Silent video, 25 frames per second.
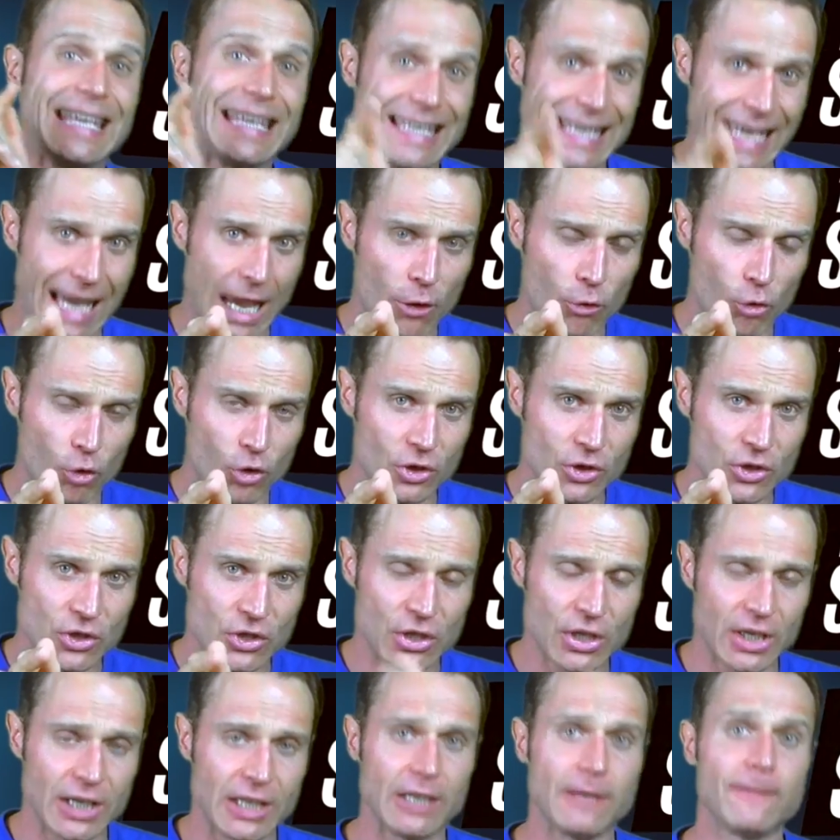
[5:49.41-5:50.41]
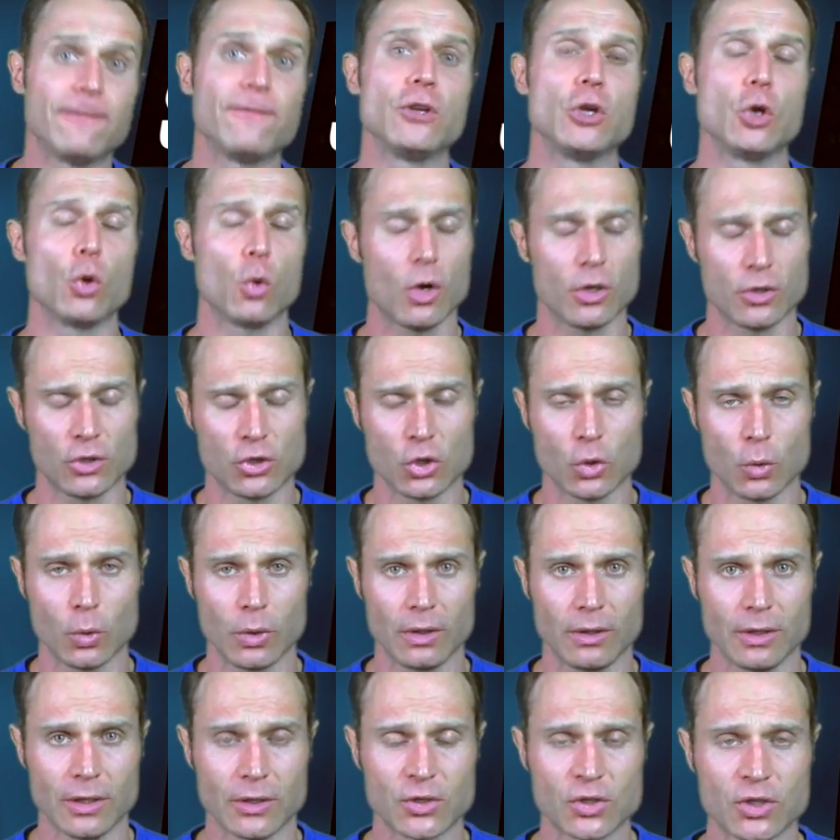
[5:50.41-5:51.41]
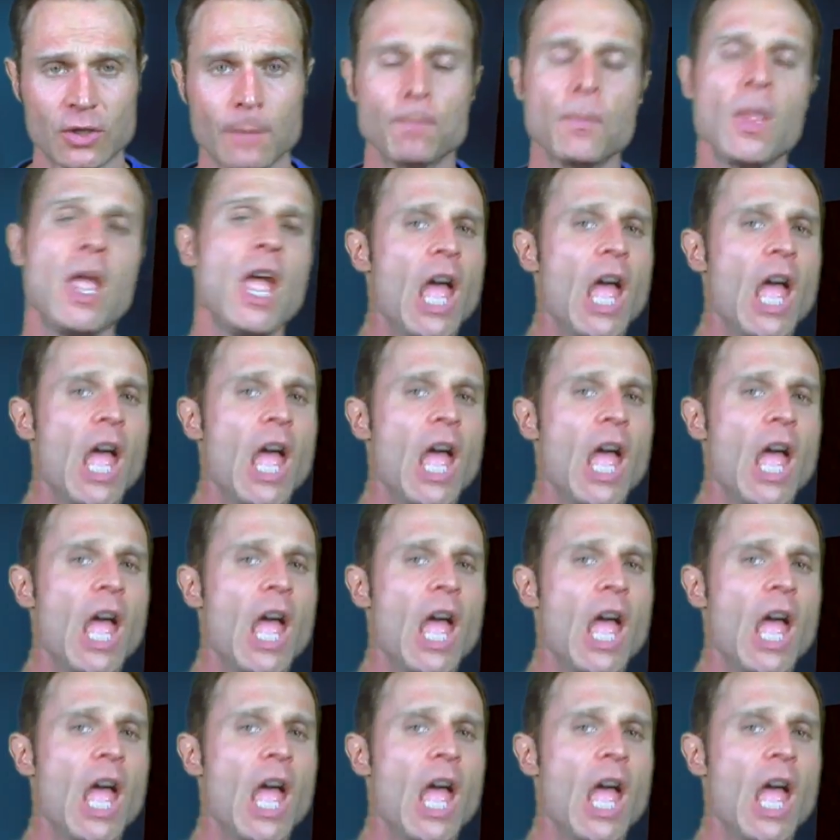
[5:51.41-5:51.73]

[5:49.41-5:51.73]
guaranteed, if you are doing this.